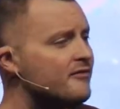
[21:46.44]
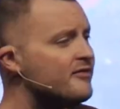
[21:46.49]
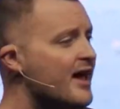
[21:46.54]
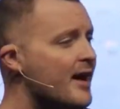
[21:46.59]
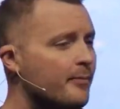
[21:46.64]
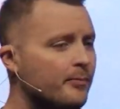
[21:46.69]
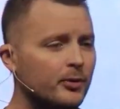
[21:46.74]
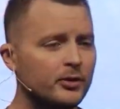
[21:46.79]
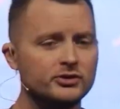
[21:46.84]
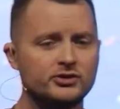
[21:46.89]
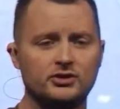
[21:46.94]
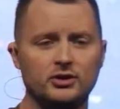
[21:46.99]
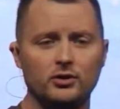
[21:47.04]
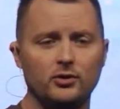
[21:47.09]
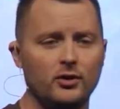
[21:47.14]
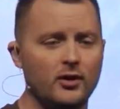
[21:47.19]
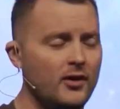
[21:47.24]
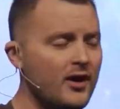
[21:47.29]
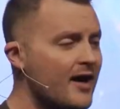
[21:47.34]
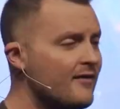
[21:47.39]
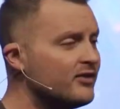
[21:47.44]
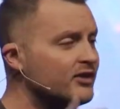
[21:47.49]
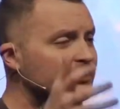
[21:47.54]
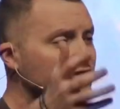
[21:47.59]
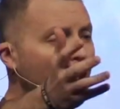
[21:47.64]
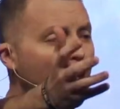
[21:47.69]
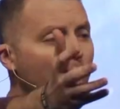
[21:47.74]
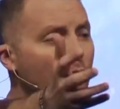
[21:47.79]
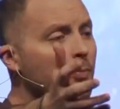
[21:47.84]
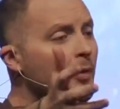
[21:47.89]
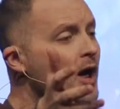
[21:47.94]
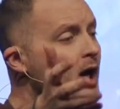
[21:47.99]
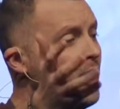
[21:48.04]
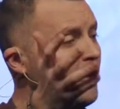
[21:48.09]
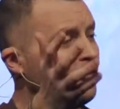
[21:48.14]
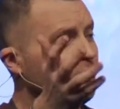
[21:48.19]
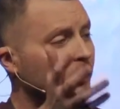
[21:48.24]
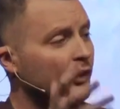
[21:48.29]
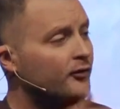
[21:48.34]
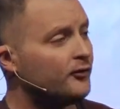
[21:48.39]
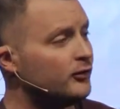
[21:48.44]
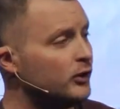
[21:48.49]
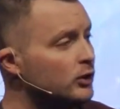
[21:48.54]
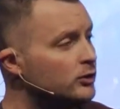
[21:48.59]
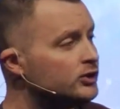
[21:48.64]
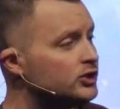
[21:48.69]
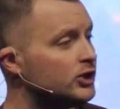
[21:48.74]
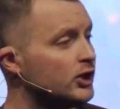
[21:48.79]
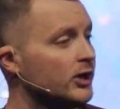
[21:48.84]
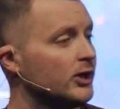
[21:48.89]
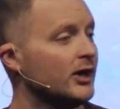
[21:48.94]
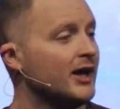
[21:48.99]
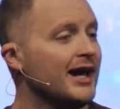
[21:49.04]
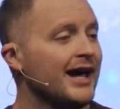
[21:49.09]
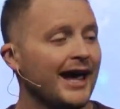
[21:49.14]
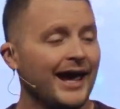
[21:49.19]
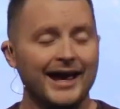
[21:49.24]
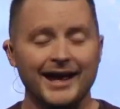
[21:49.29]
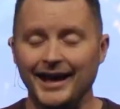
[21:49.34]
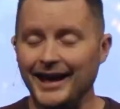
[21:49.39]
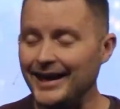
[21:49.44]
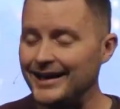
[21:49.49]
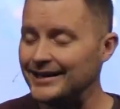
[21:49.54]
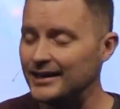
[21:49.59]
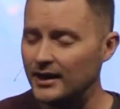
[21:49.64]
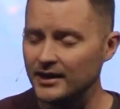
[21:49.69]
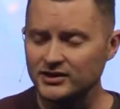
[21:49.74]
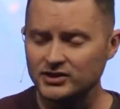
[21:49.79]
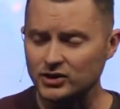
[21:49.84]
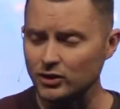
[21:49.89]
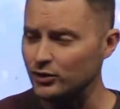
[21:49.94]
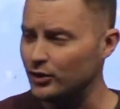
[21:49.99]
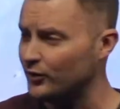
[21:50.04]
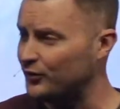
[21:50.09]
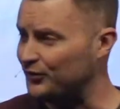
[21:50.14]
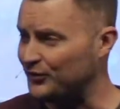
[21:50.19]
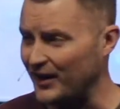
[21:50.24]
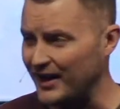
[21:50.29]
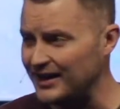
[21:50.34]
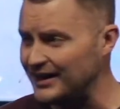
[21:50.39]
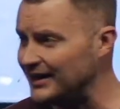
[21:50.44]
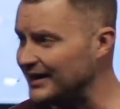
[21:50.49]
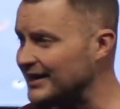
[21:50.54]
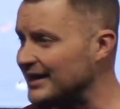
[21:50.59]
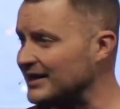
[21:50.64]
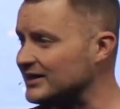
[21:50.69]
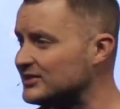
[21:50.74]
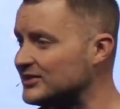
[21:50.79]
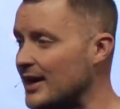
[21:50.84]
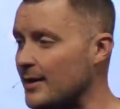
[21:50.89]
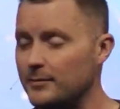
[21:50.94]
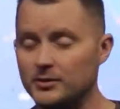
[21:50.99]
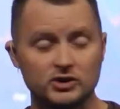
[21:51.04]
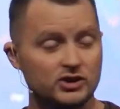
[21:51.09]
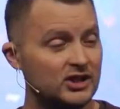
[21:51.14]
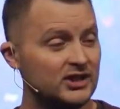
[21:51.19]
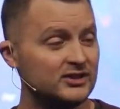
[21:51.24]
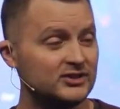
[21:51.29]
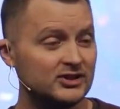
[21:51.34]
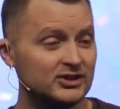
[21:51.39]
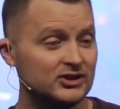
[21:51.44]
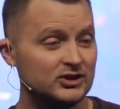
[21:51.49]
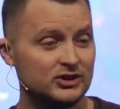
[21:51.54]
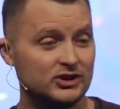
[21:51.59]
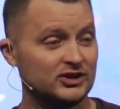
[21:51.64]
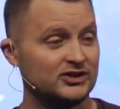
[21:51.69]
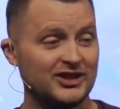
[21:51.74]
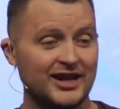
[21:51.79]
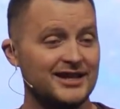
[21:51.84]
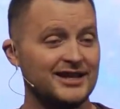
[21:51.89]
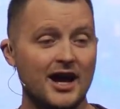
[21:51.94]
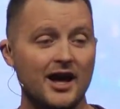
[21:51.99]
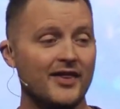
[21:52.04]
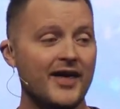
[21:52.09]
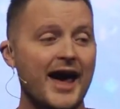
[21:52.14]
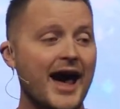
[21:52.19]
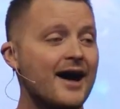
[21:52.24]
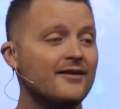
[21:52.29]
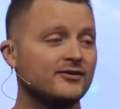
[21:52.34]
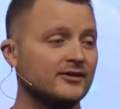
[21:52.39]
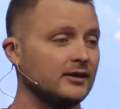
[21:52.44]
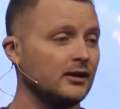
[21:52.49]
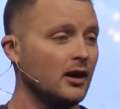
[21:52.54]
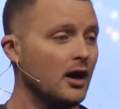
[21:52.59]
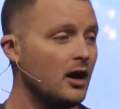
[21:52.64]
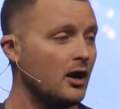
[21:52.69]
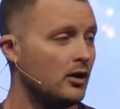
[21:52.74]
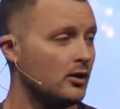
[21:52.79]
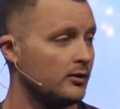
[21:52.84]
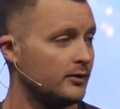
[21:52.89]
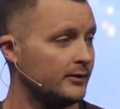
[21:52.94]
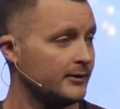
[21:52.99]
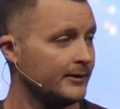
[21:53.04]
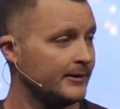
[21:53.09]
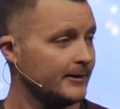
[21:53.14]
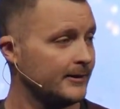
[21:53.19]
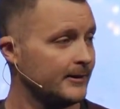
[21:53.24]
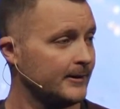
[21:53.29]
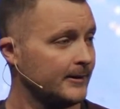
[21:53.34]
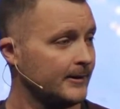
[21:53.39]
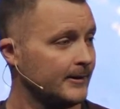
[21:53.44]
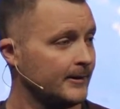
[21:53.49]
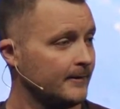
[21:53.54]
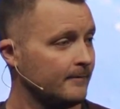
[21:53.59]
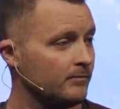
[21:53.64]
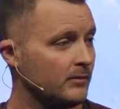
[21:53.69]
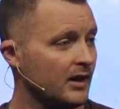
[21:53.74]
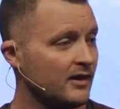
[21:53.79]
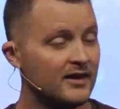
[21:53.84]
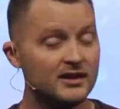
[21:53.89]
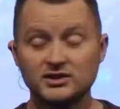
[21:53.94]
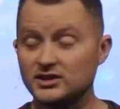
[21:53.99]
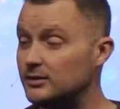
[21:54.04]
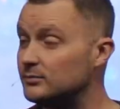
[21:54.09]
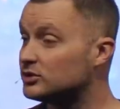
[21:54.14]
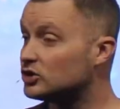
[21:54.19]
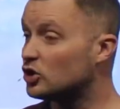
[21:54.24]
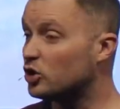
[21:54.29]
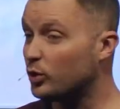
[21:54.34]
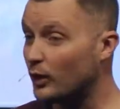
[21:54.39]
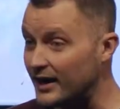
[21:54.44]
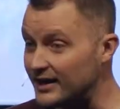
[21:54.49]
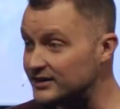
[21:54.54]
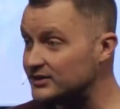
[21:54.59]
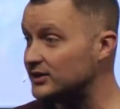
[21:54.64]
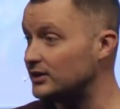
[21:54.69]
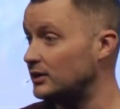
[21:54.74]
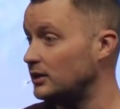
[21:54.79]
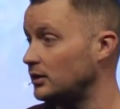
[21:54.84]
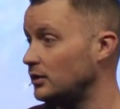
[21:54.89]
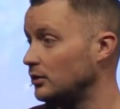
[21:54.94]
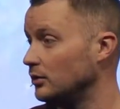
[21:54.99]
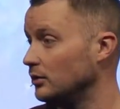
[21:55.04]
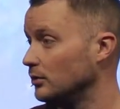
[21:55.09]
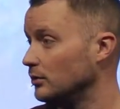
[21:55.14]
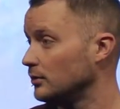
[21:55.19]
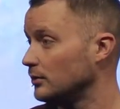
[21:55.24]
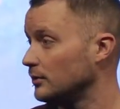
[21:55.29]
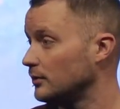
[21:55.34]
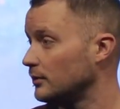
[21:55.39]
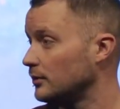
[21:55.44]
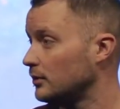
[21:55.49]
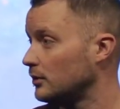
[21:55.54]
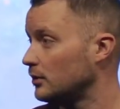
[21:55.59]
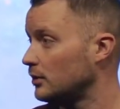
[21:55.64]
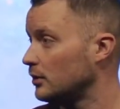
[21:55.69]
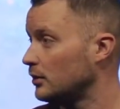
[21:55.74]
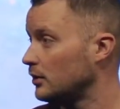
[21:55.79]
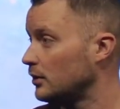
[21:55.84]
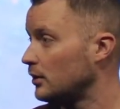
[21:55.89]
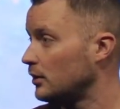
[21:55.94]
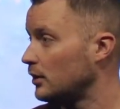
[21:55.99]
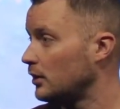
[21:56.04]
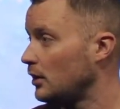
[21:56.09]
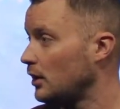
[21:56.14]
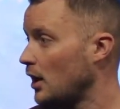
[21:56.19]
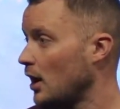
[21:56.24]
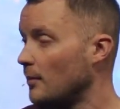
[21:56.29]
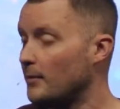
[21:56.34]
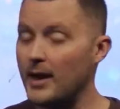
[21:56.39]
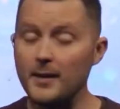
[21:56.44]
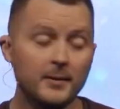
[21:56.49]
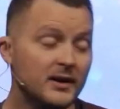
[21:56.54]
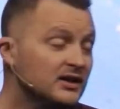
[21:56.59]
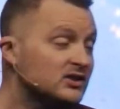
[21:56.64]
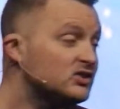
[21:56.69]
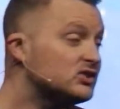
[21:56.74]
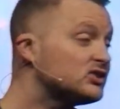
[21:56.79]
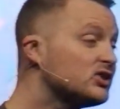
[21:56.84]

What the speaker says: that person. You have this hope for a future. And so you're fighting against that. But Jesus is just saying, no, they have to go. And it seems crazy to you. Maybe it's